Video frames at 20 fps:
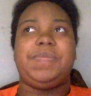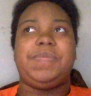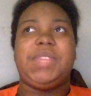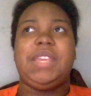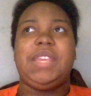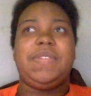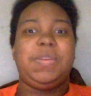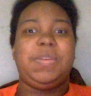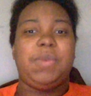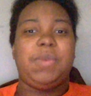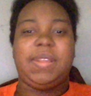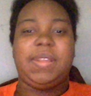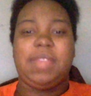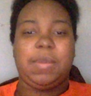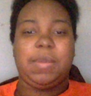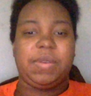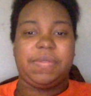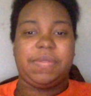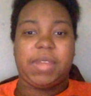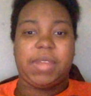Even when they
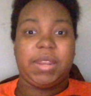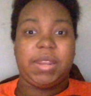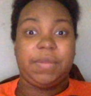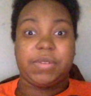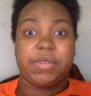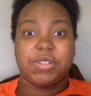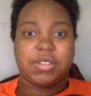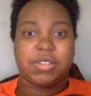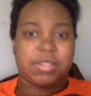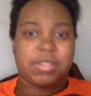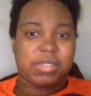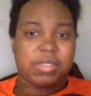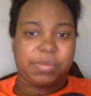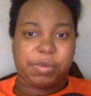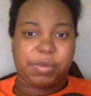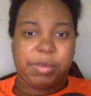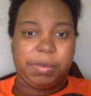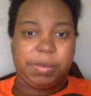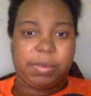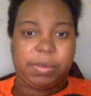were fighting for justice for
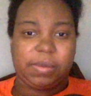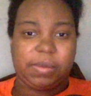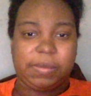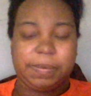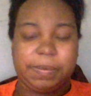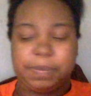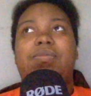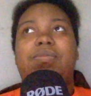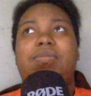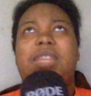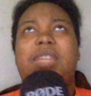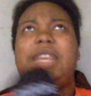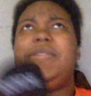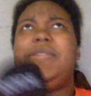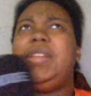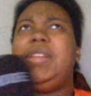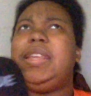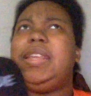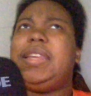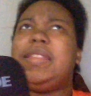people,
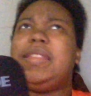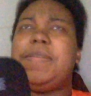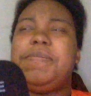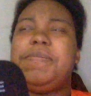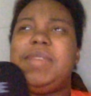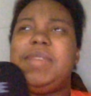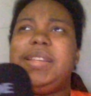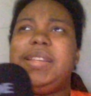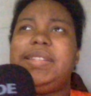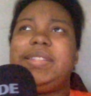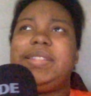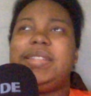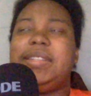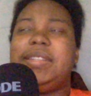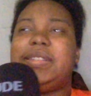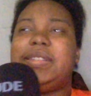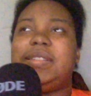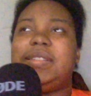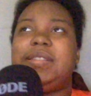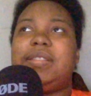even like in the mid
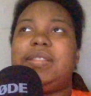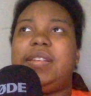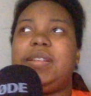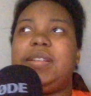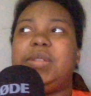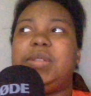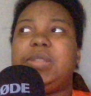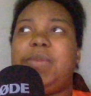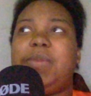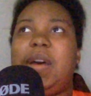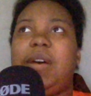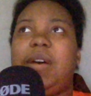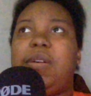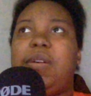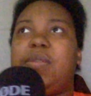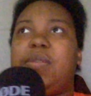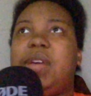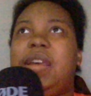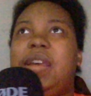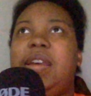seasons as
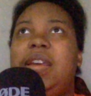well,